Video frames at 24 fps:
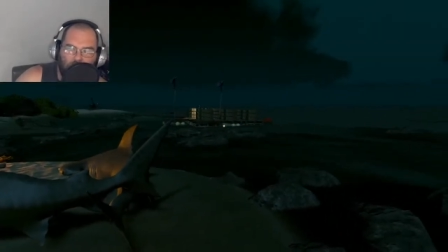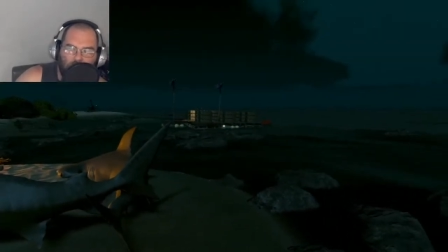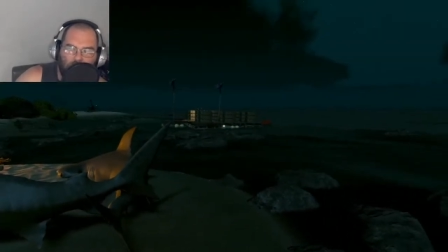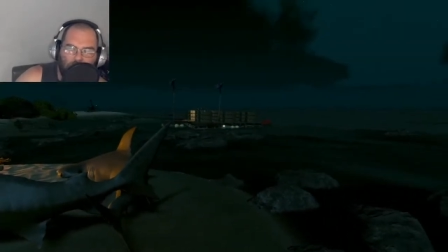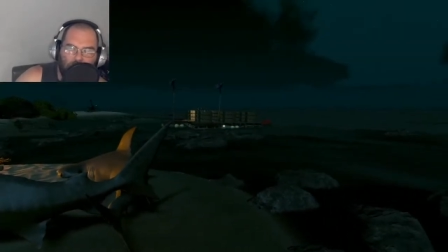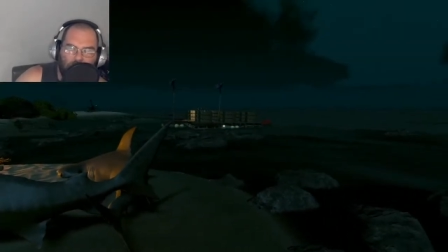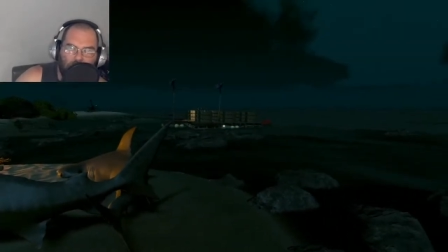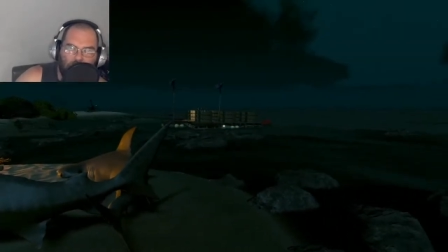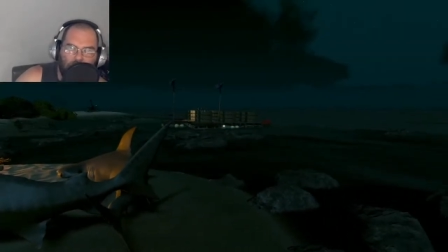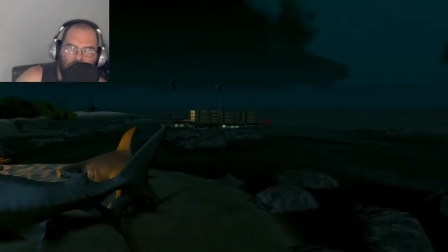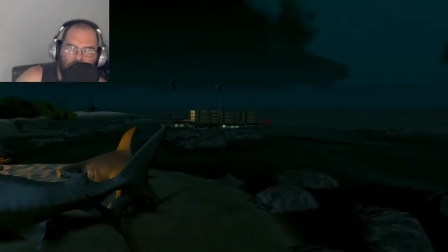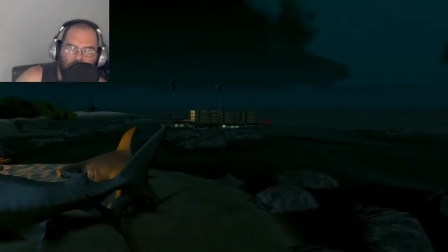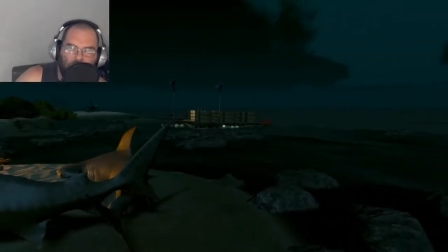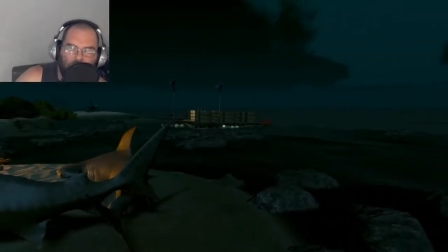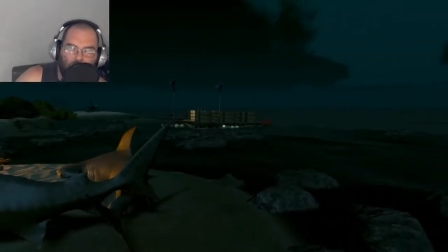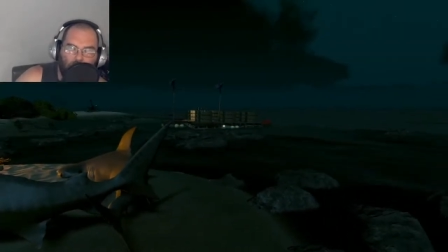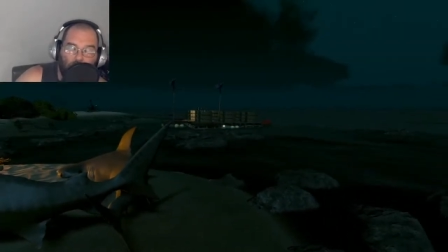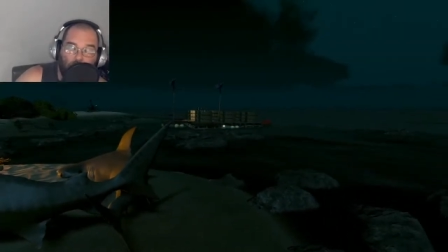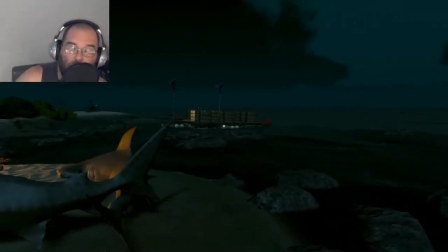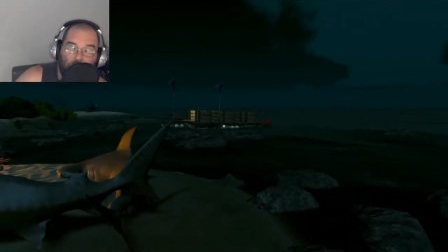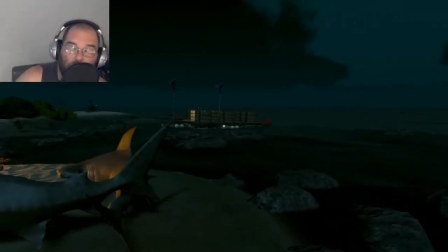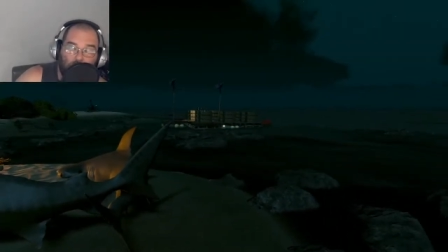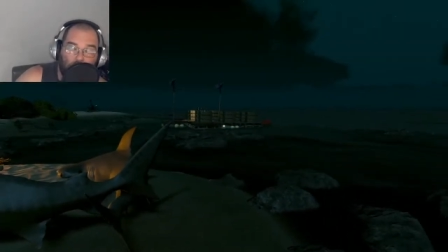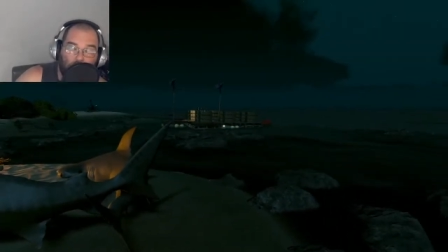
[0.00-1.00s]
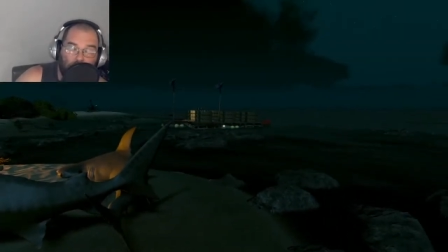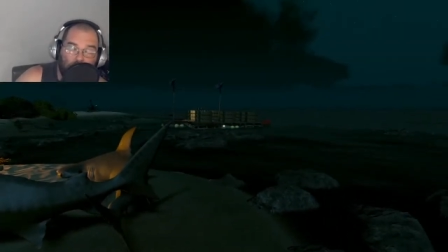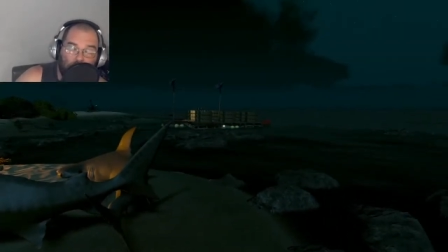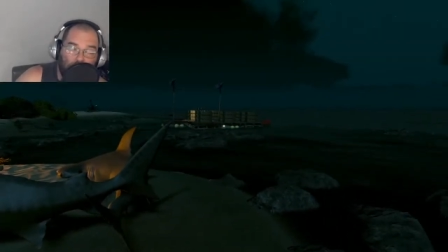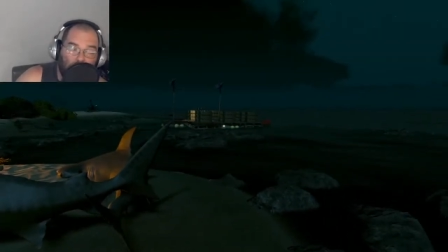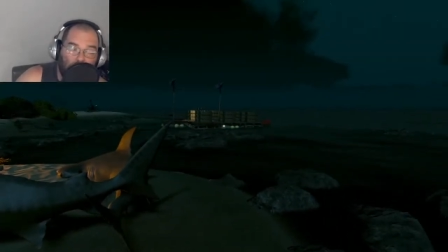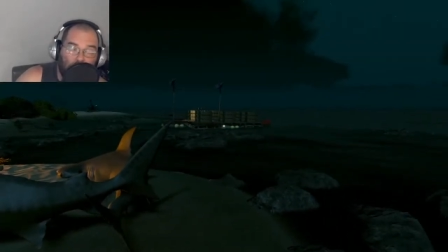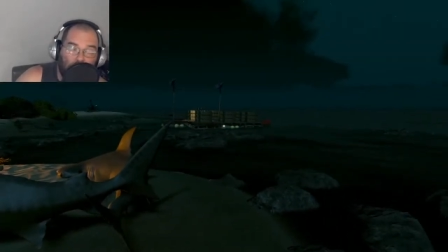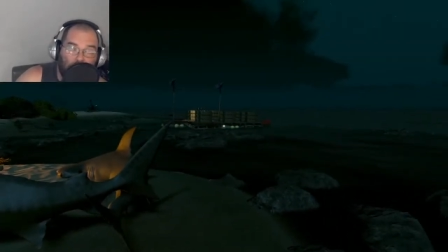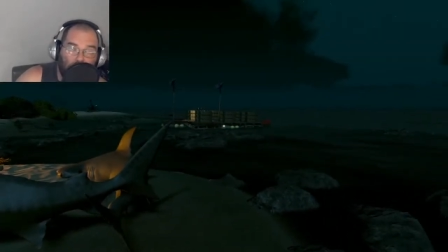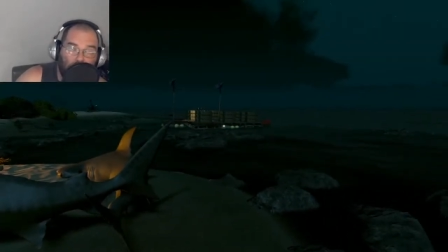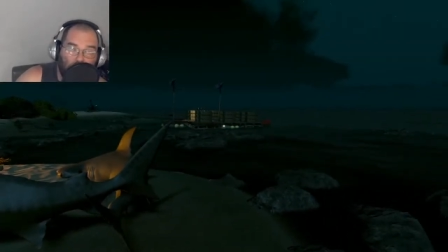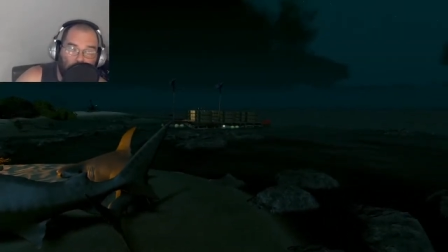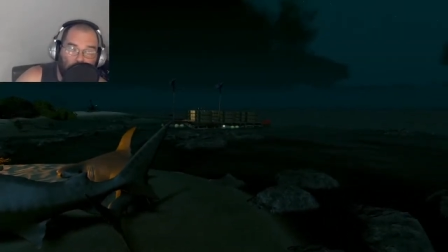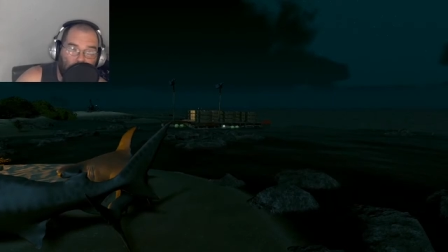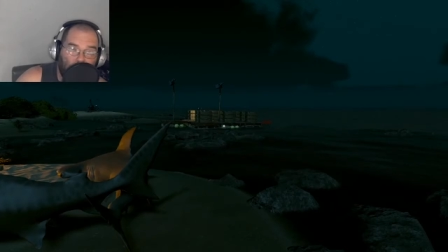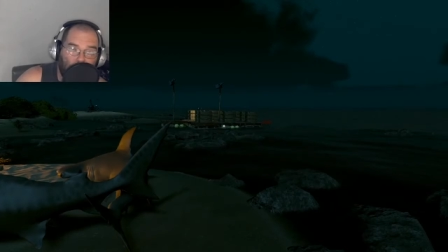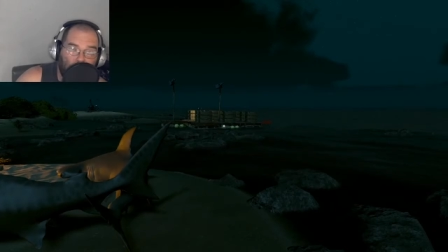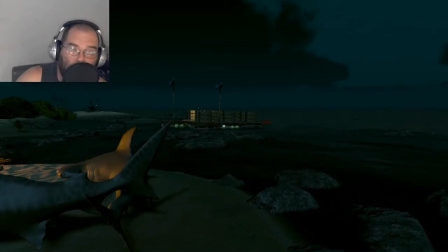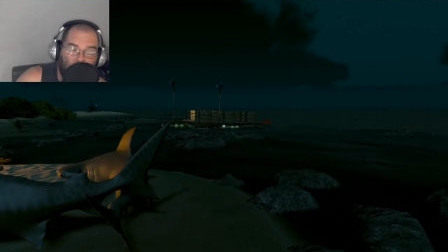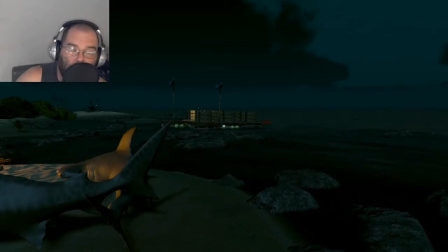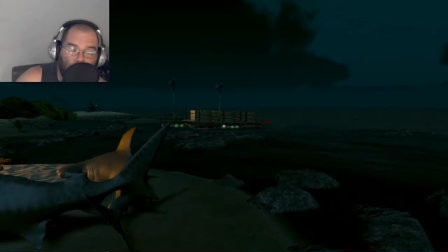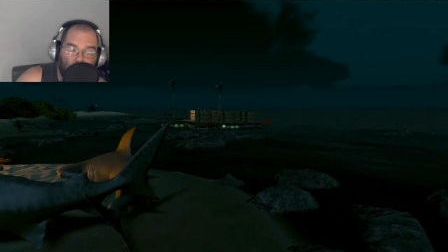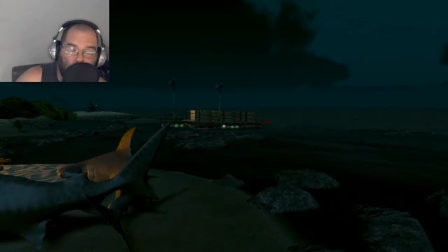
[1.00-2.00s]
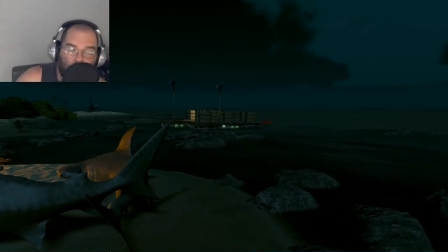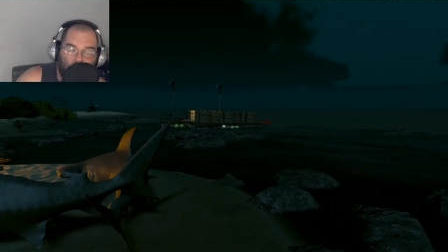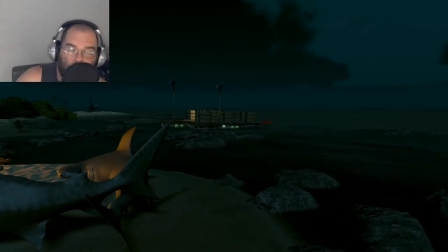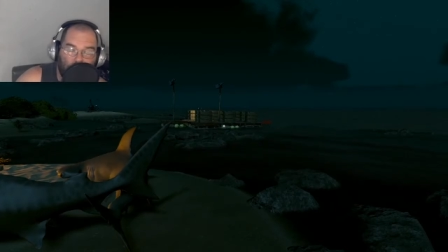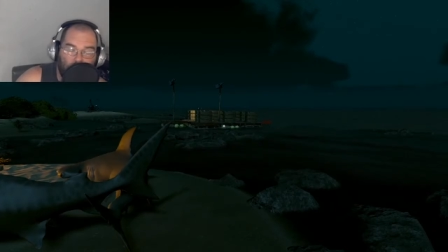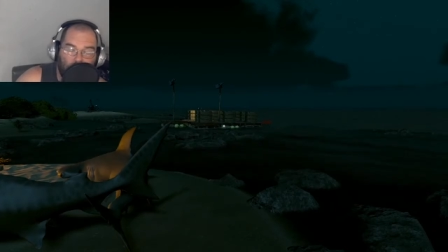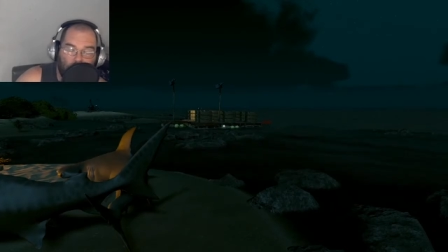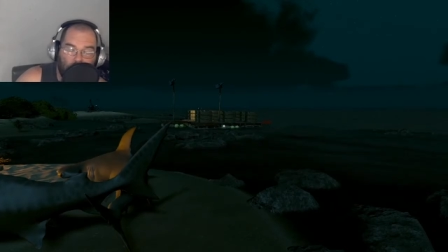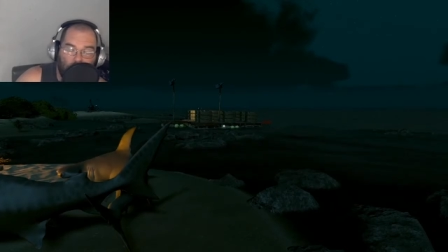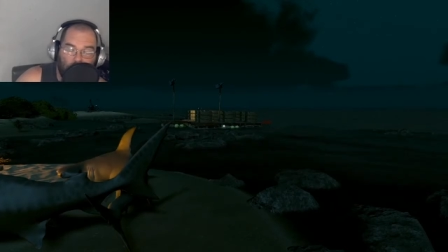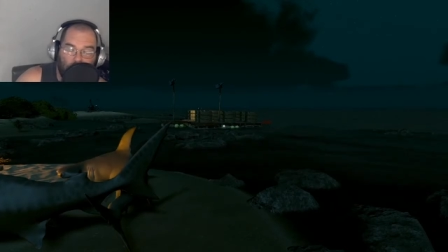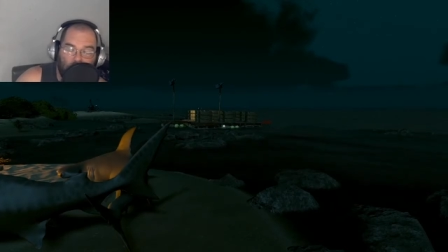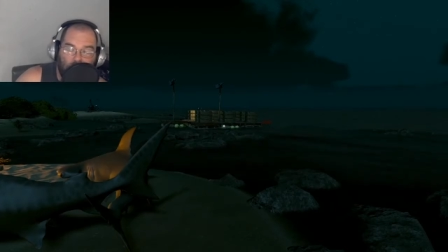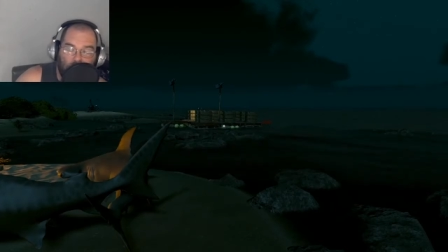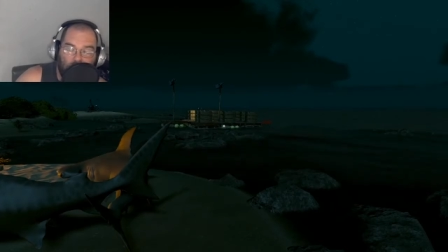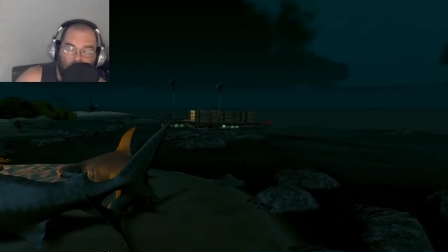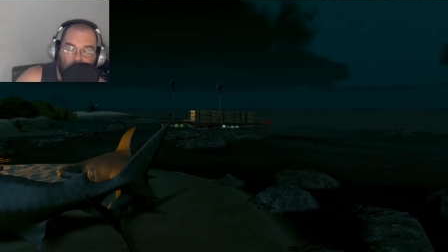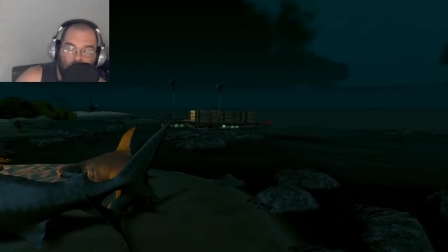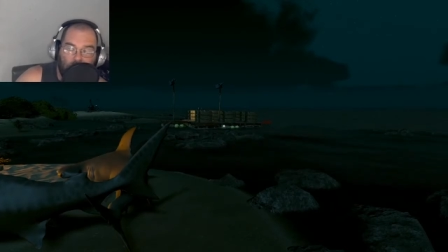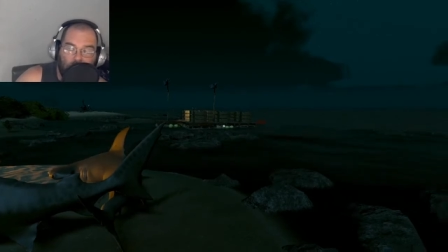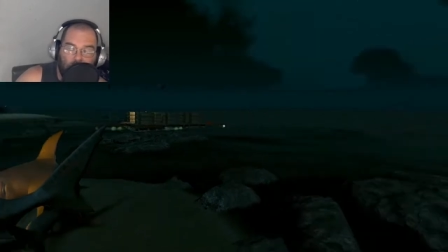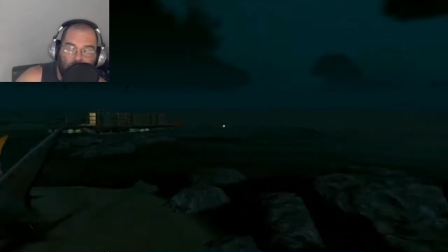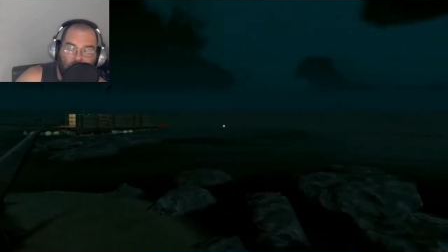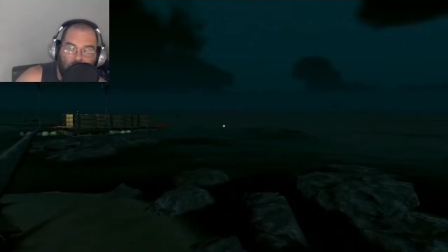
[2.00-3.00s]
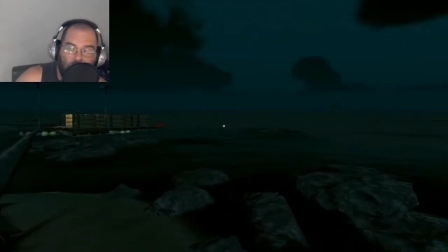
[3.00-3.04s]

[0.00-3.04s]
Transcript: and we'll go sailing around the ocean